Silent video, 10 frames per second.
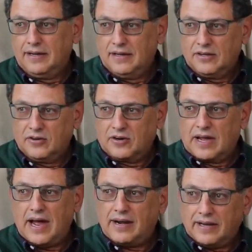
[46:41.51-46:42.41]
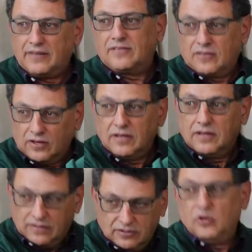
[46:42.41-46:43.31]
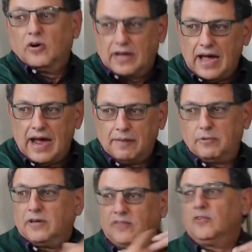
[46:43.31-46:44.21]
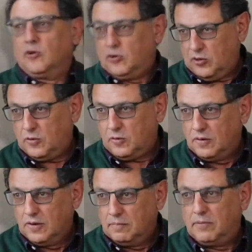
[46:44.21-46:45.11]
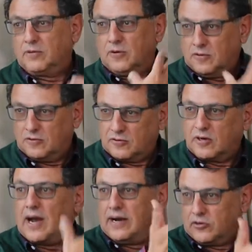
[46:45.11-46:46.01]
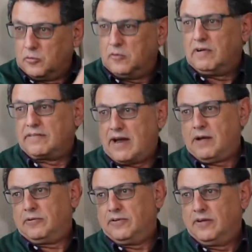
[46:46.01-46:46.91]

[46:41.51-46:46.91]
Your car is your car, but it's not you. But you use your car to move around.